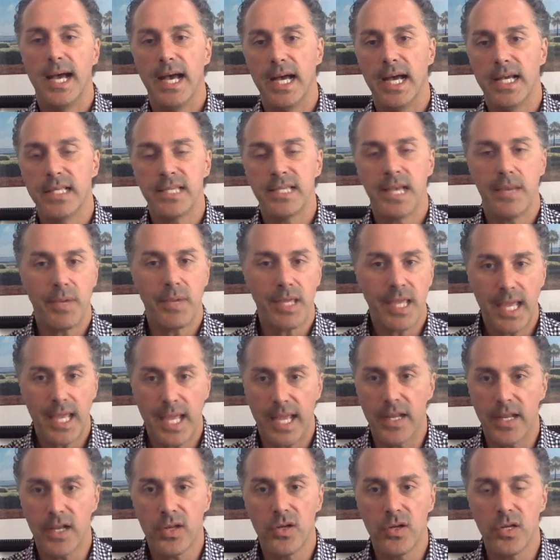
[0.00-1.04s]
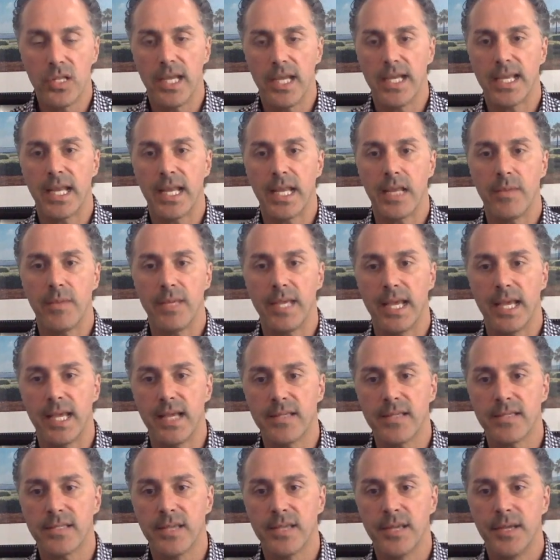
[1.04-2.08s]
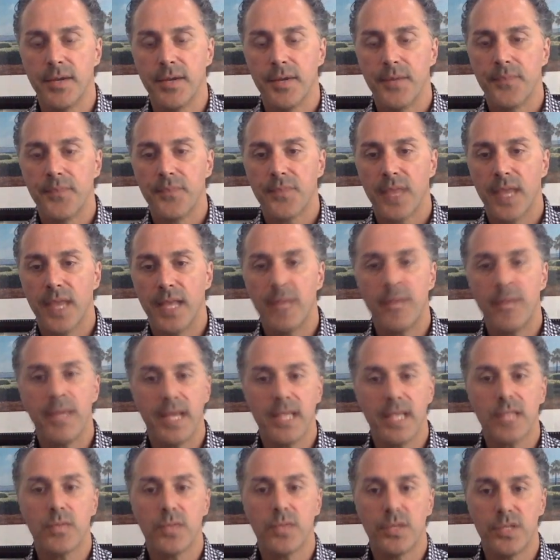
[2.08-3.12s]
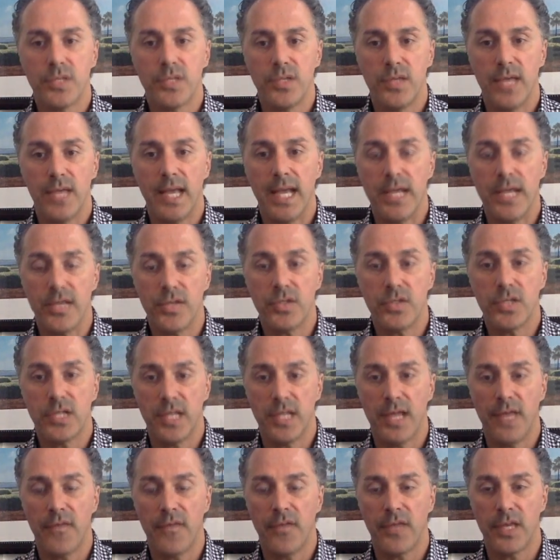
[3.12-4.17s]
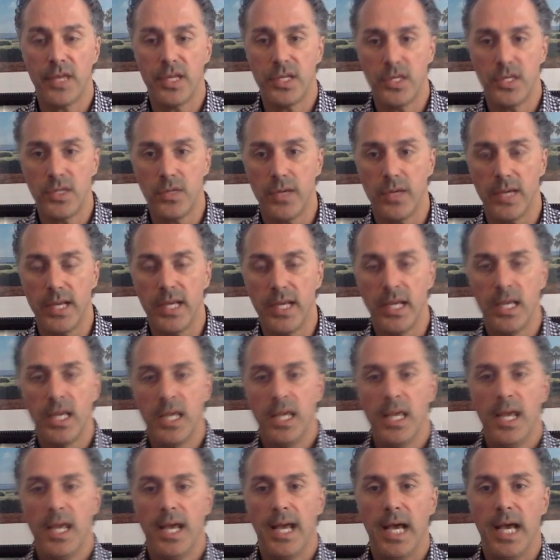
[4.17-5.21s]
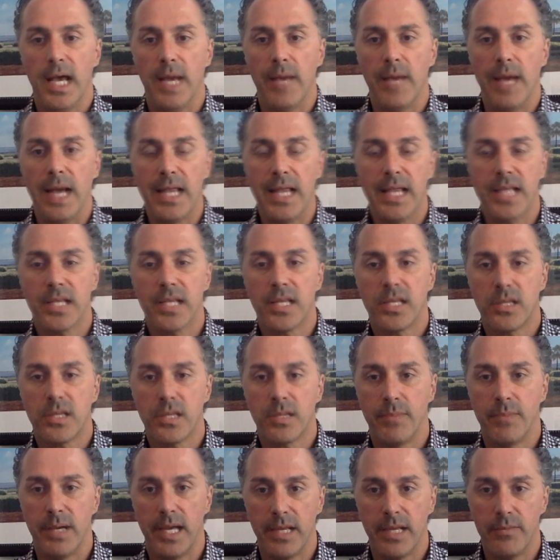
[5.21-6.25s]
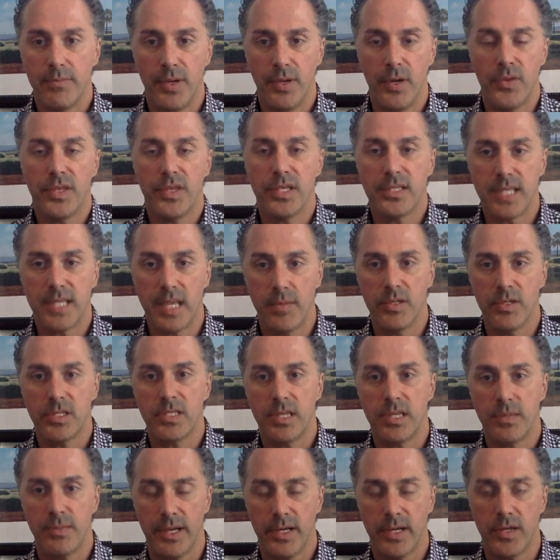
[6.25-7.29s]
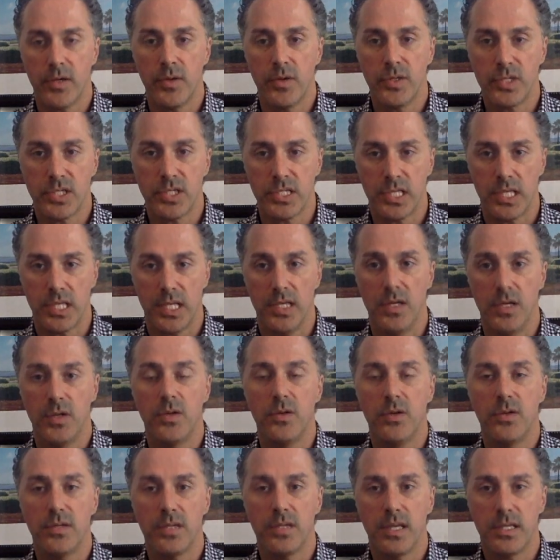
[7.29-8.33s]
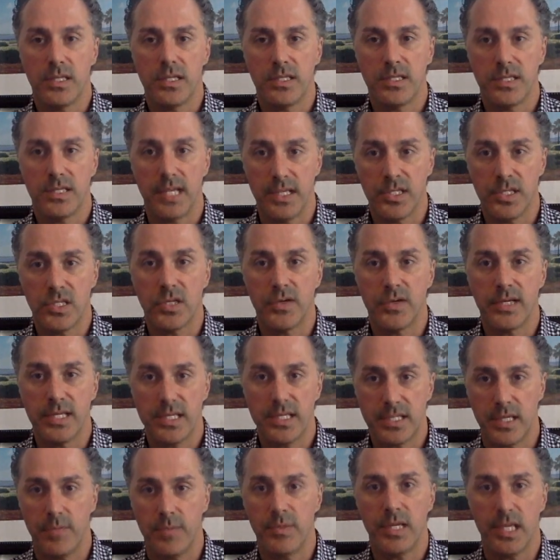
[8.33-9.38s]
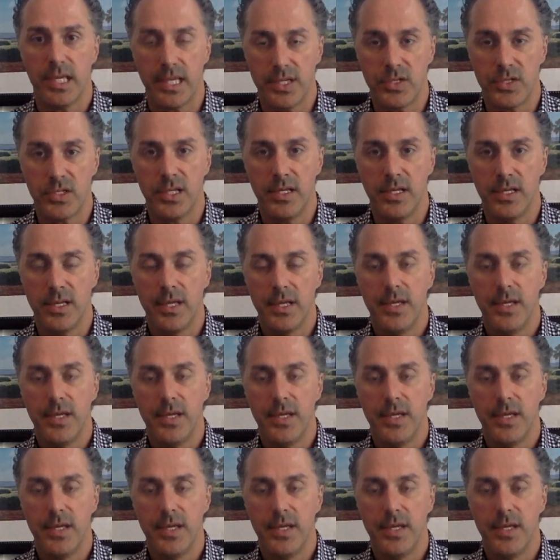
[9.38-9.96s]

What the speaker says: it's not mechanical like an MES. An MES will do that, and you should definitely do it. I like to combine both the SaeboStim Micro, which is low sensory stimulation,